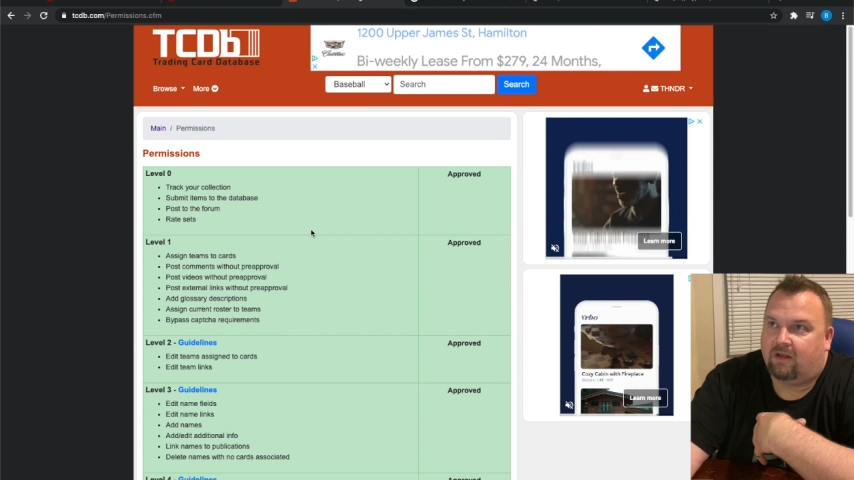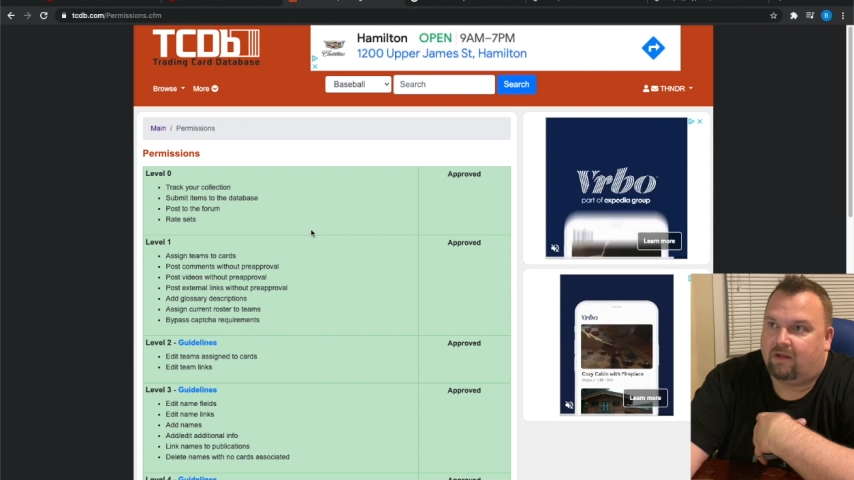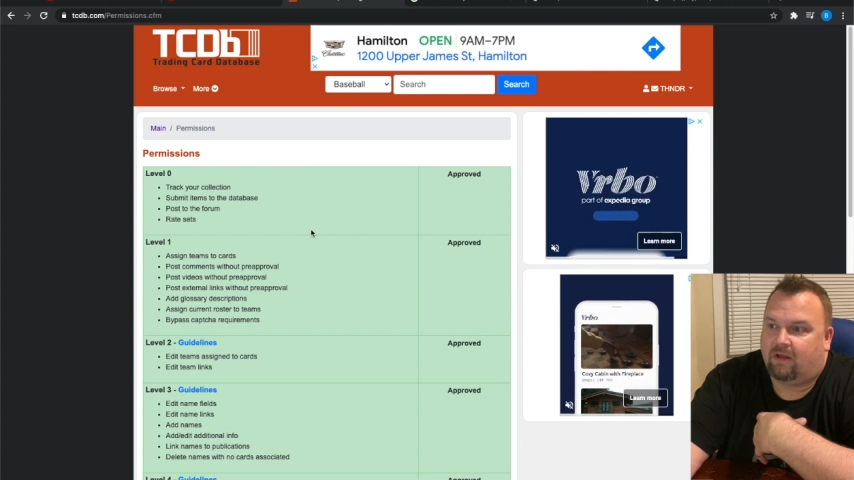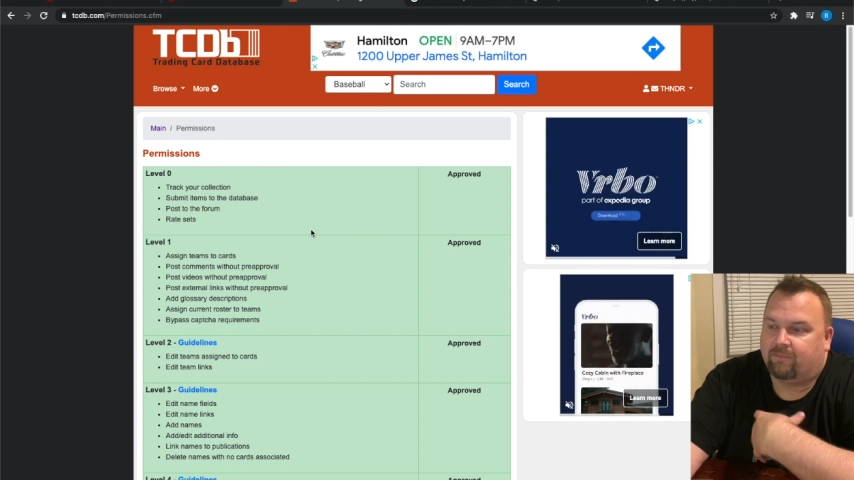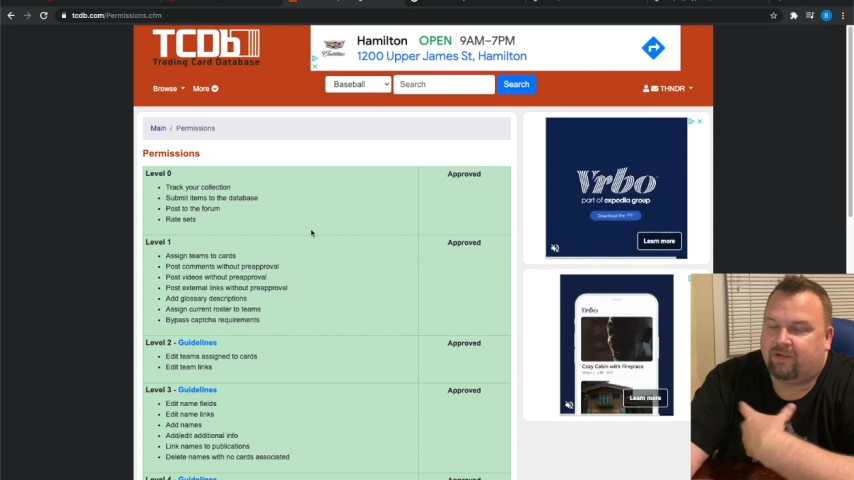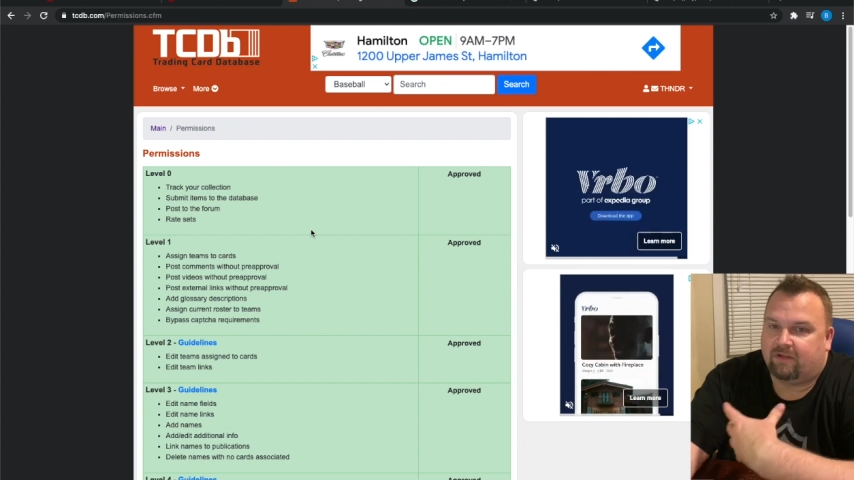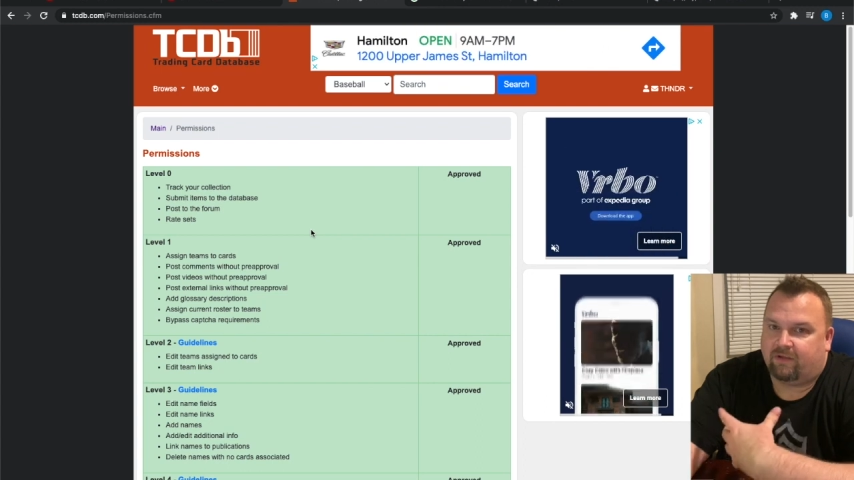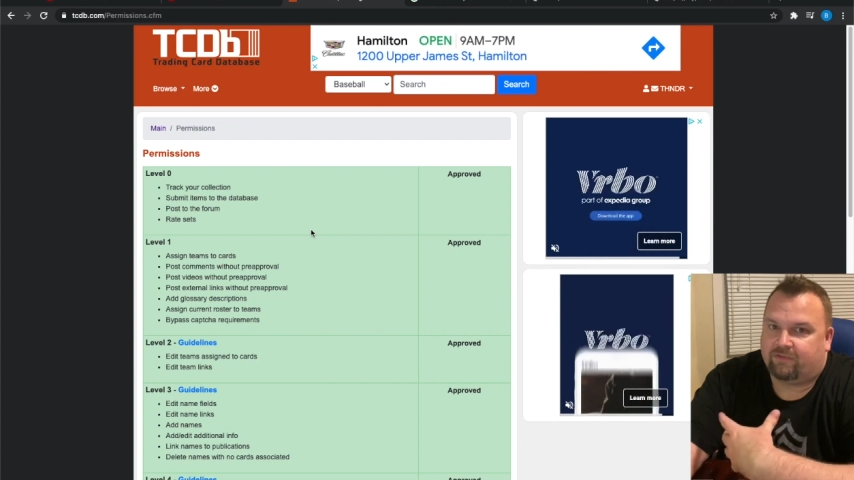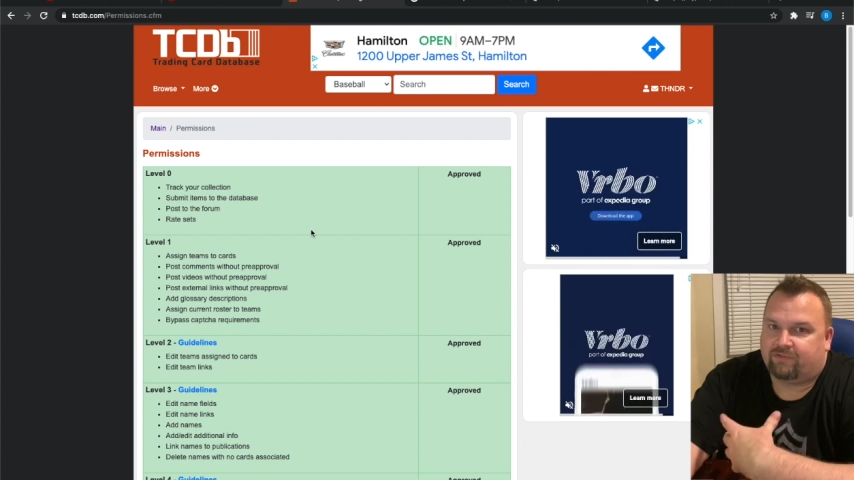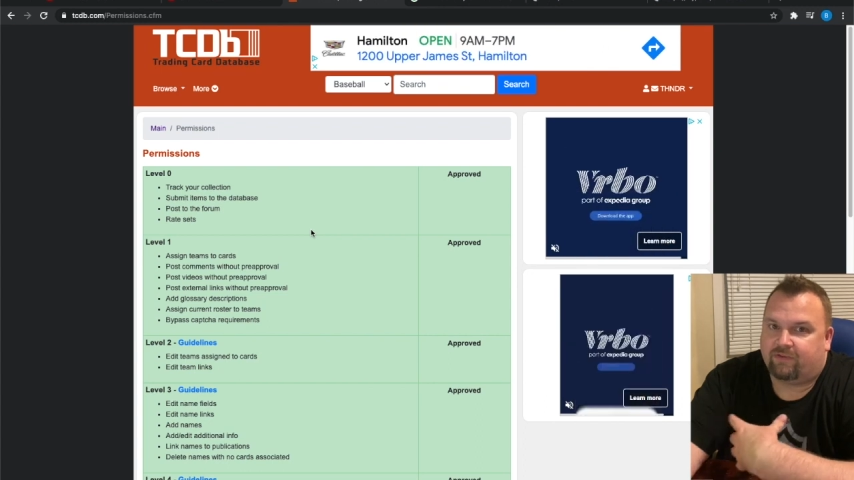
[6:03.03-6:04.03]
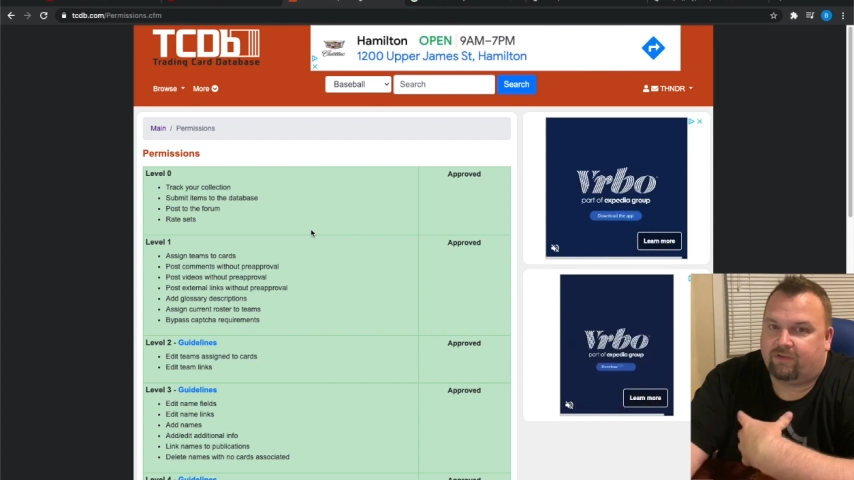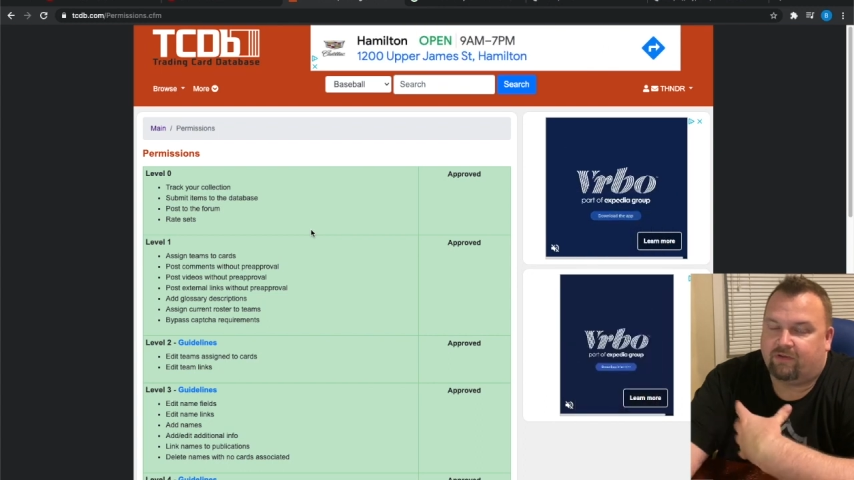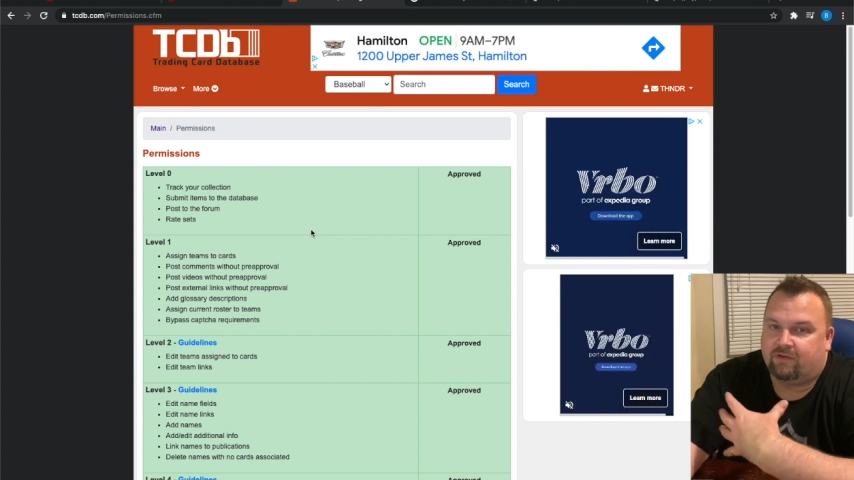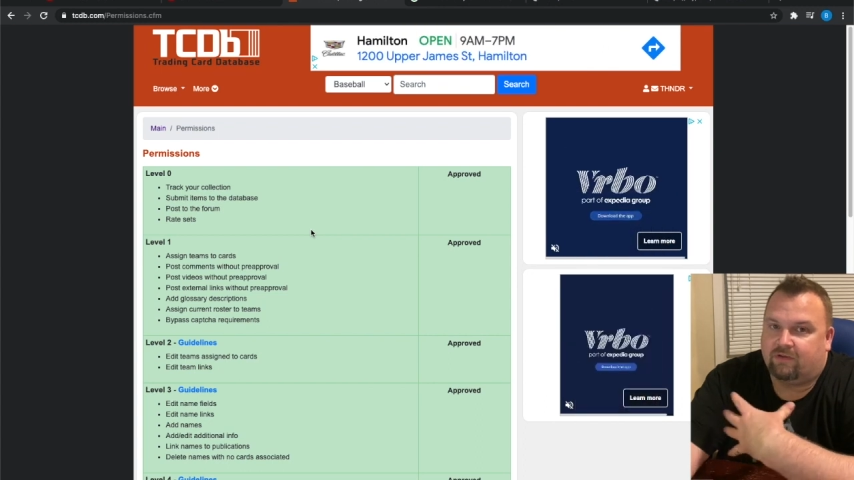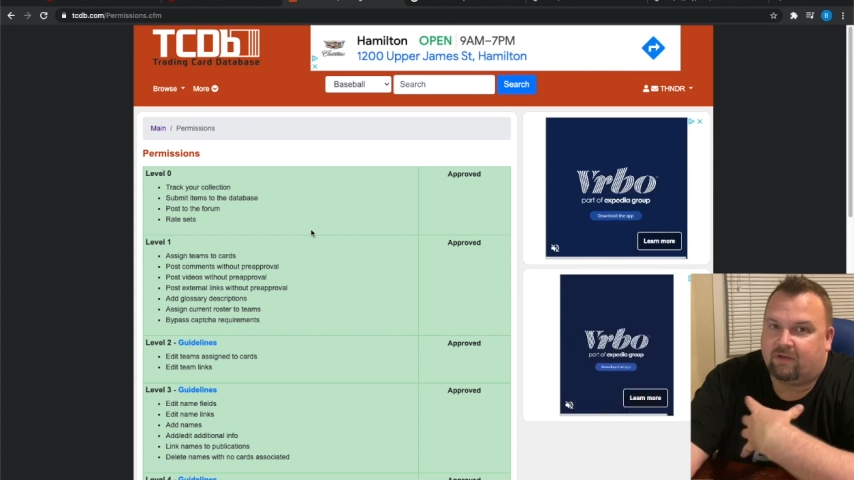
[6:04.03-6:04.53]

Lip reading: update lists so that you can